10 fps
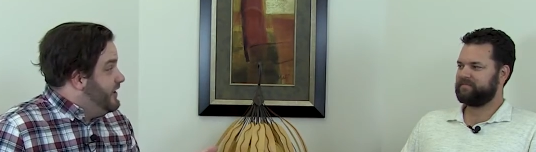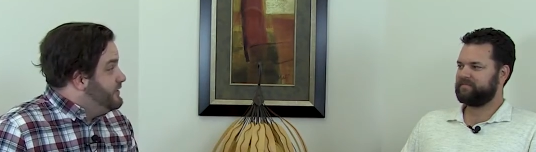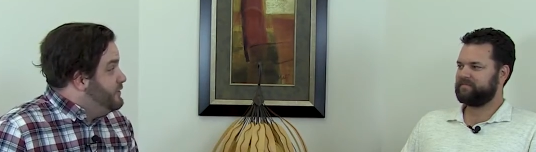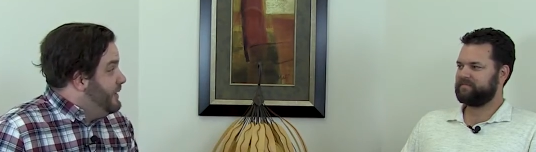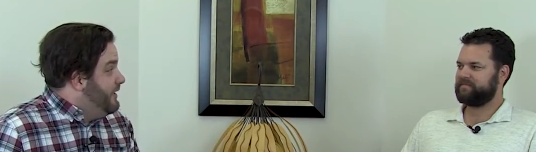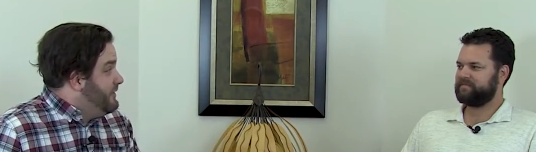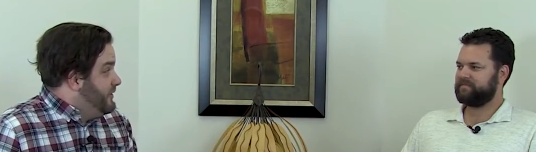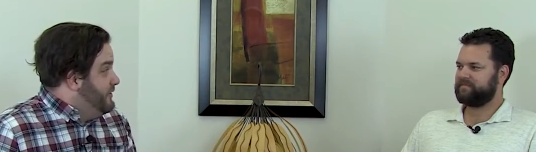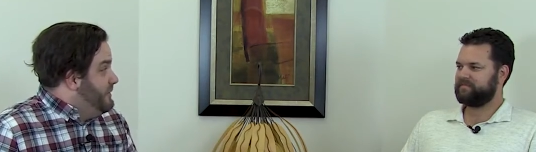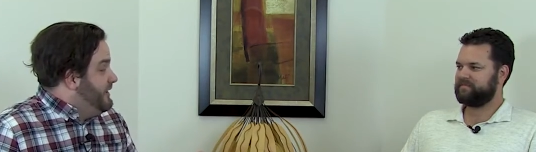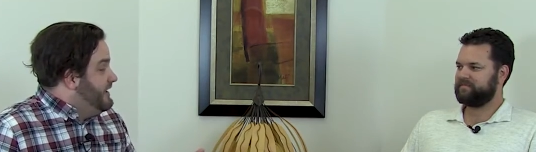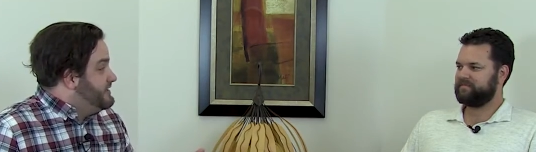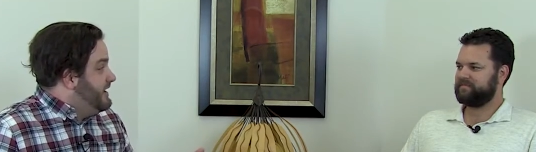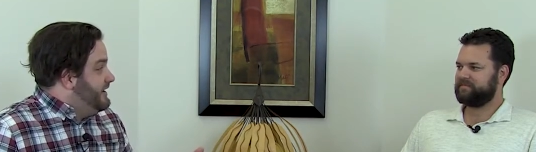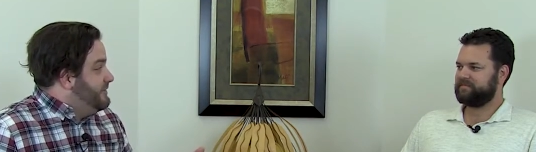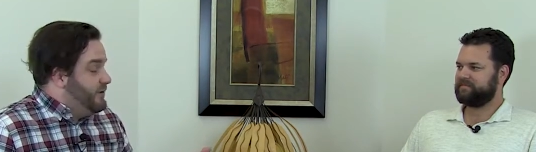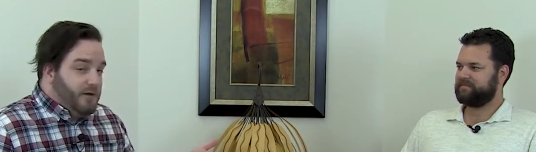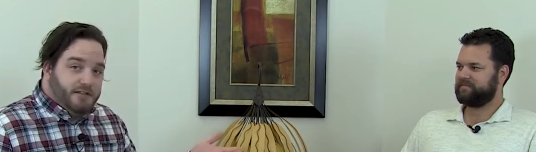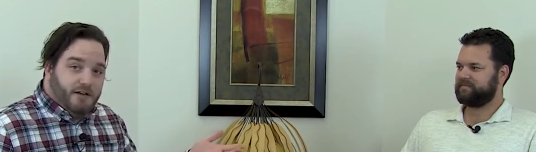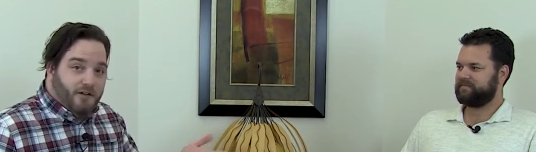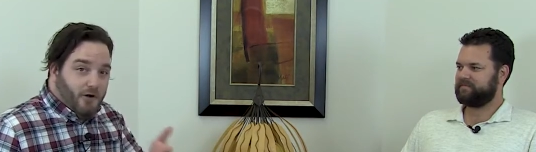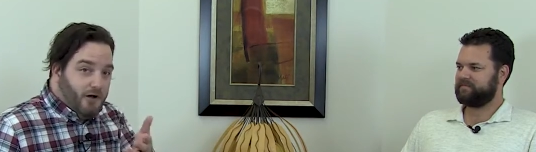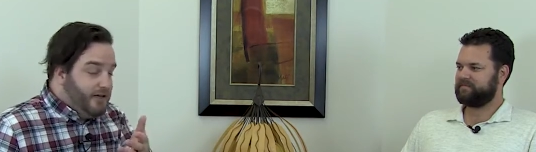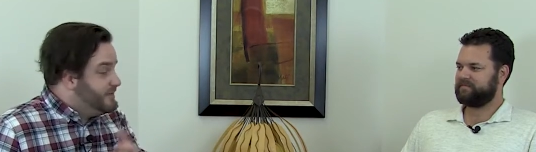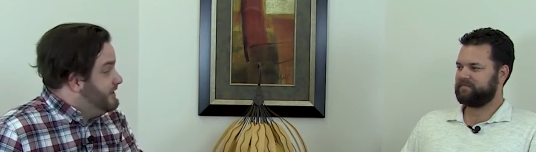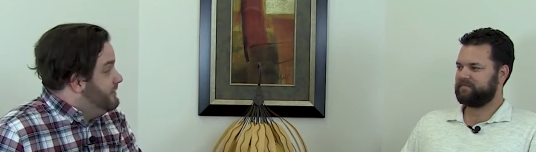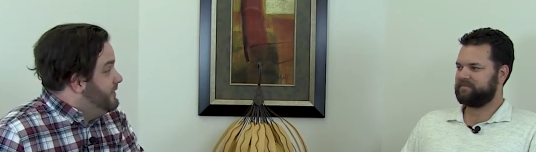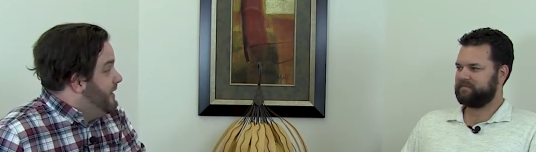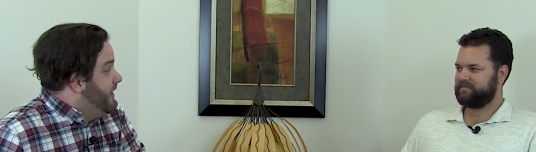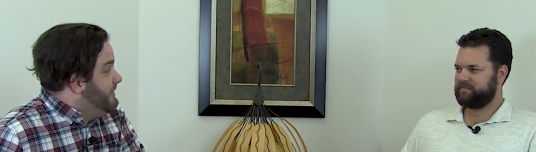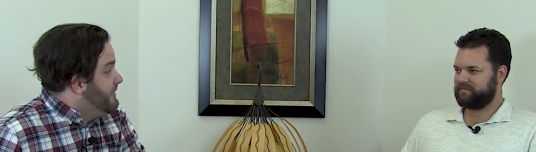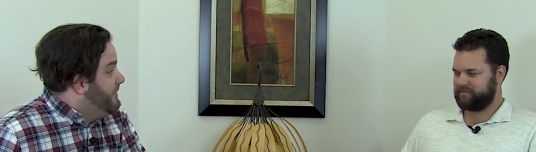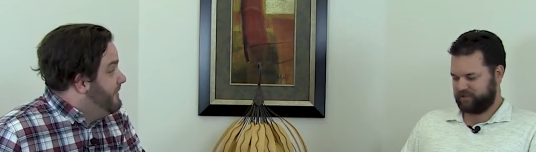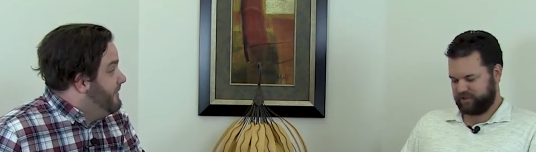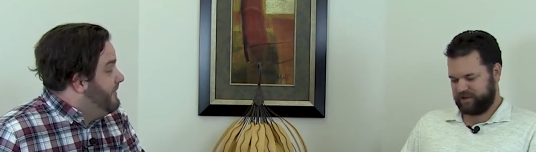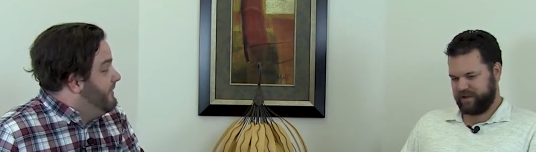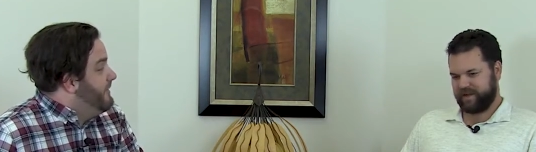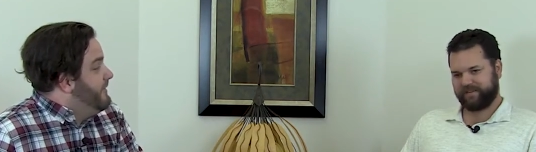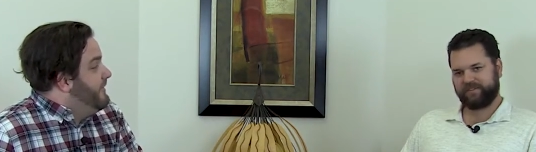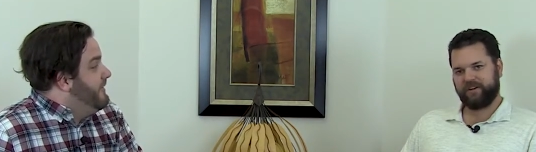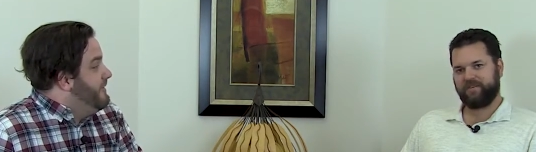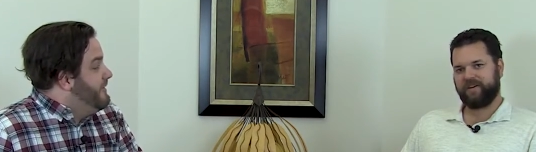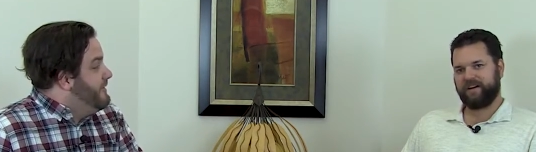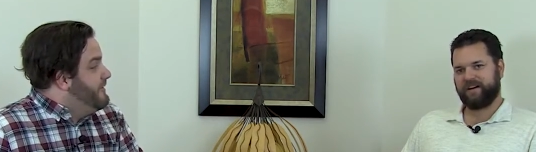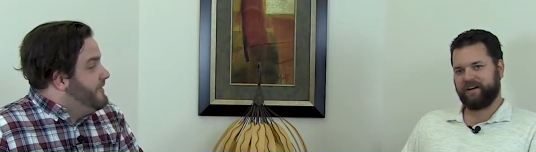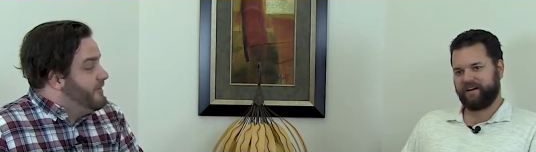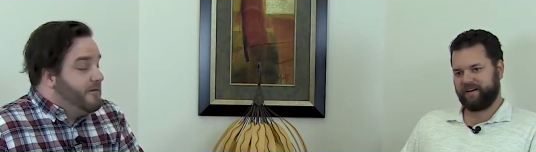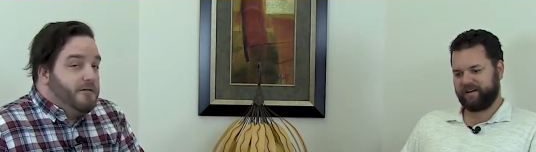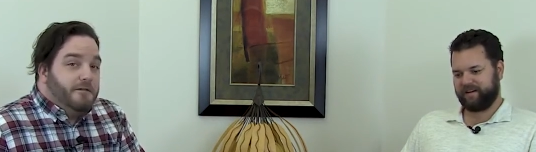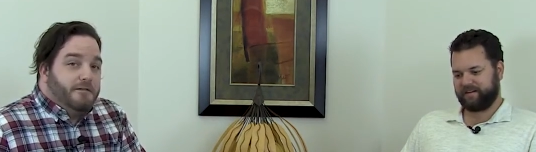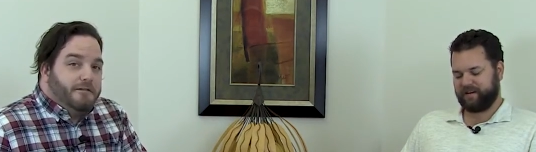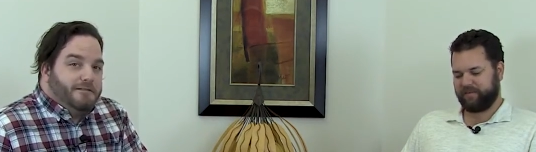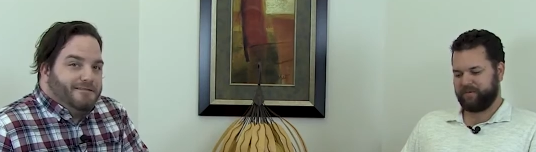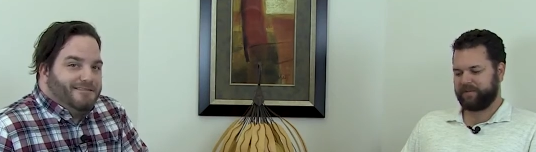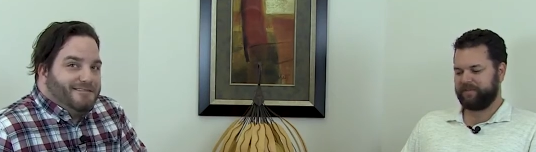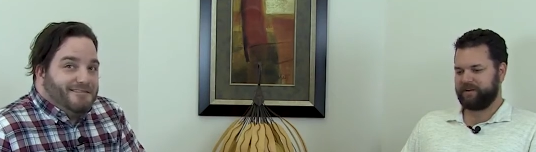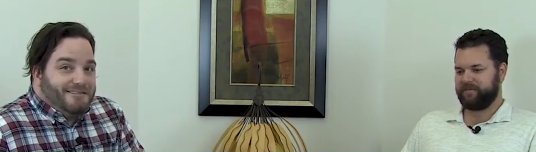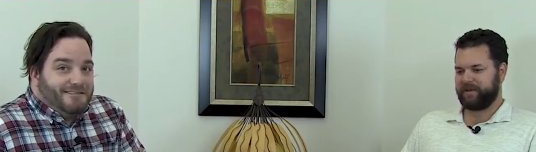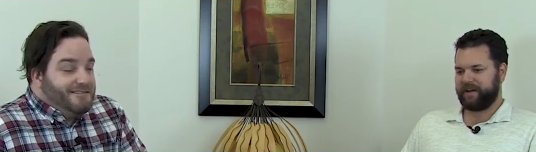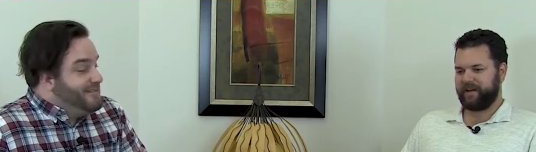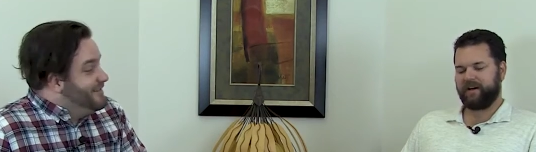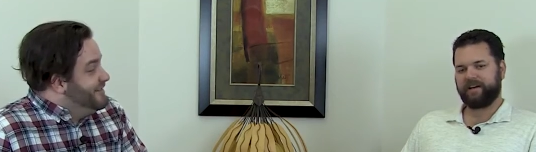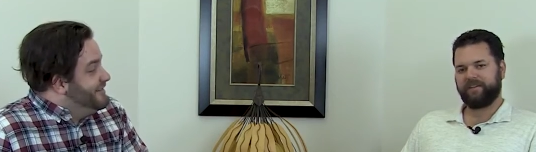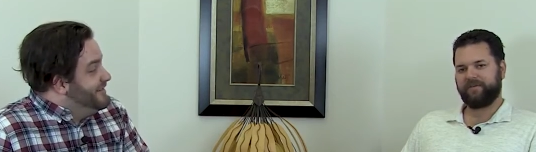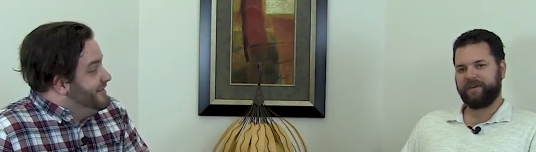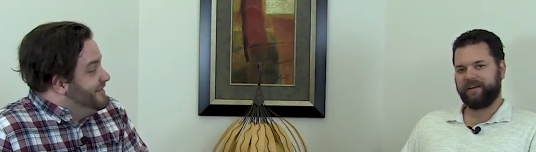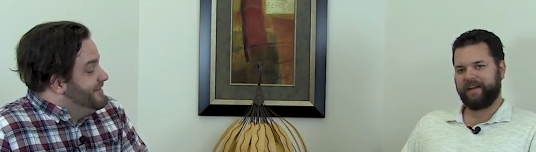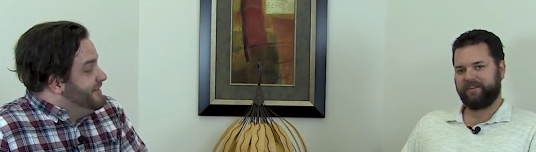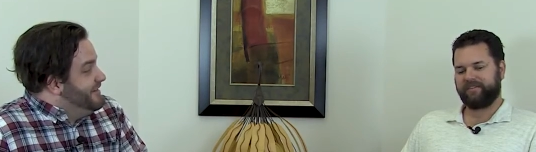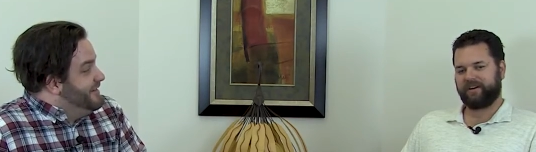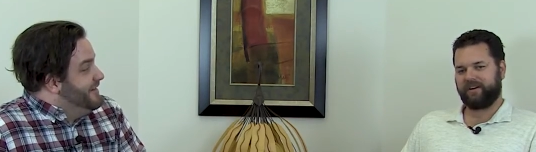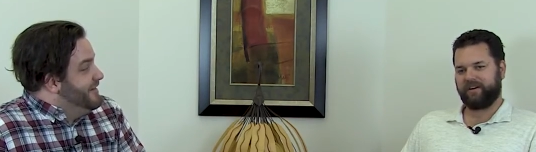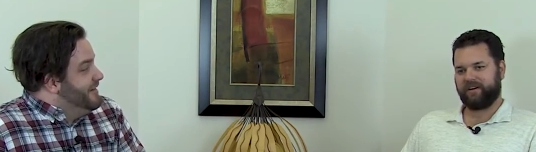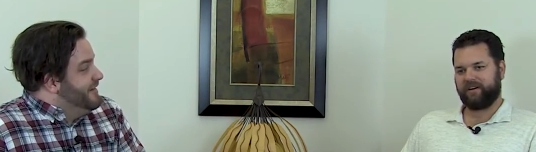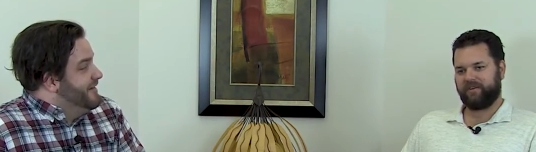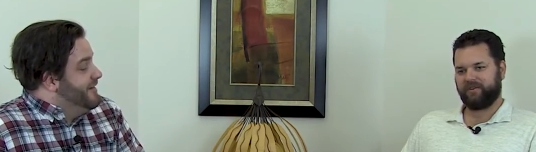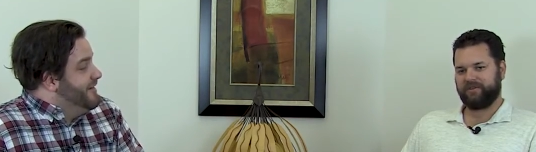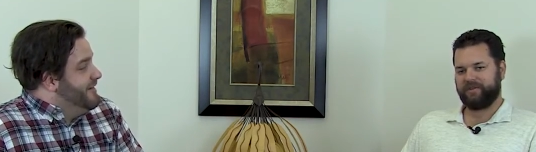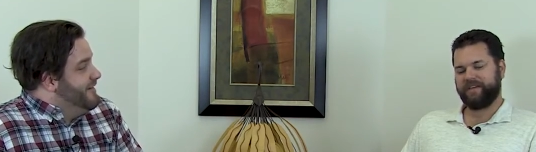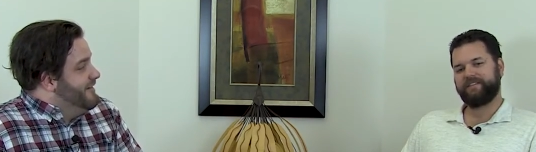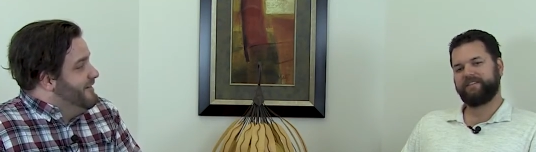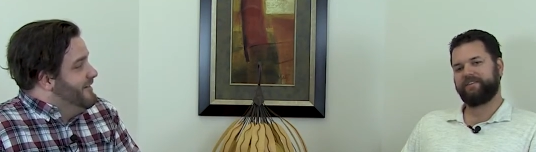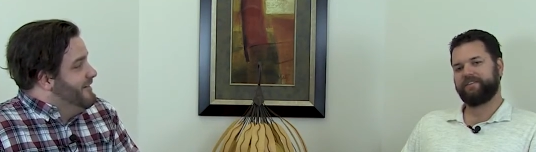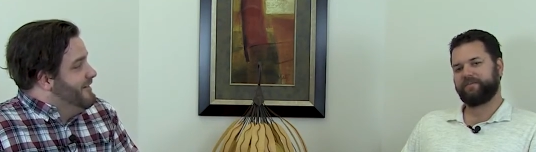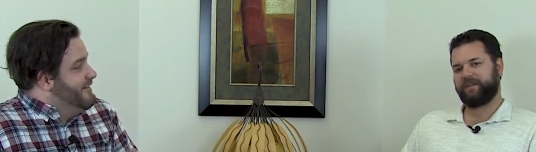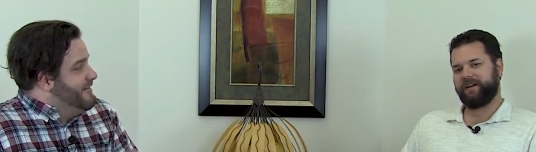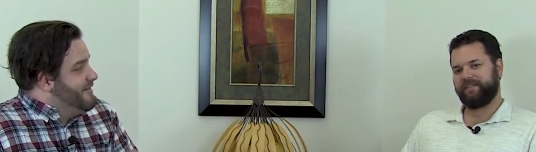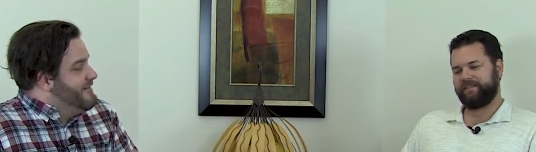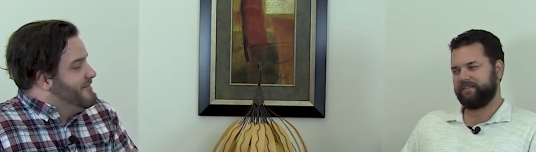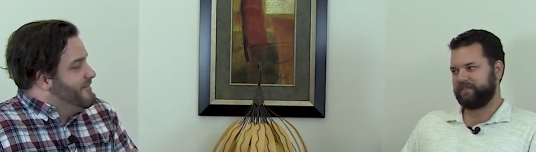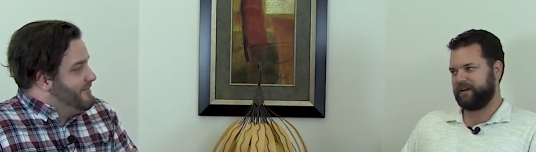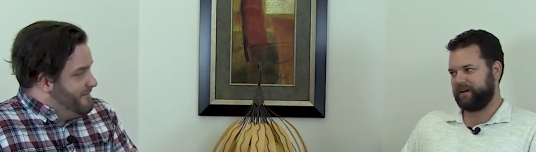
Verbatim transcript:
Speaker 1: to talk to you about our new appliance lineup. You want to tell our audience a little bit about it?
Speaker 2: Sure, yeah. So uh, a couple months ago, beginning August, we announced our, our whole new E-Series appliances.